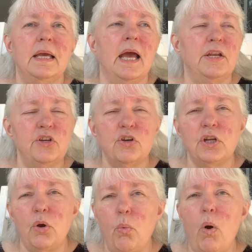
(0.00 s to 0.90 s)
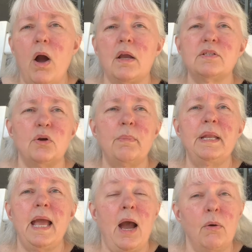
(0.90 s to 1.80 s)
and you're going to walk so
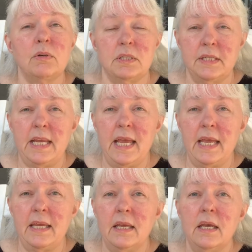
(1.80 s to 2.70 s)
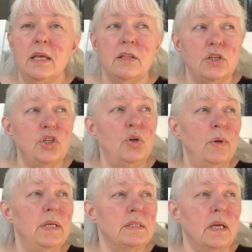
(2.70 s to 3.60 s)
many hours a day, the shoe
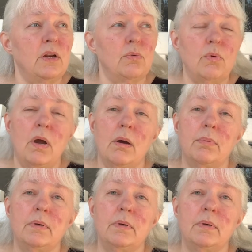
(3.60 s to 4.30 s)
is going to rub.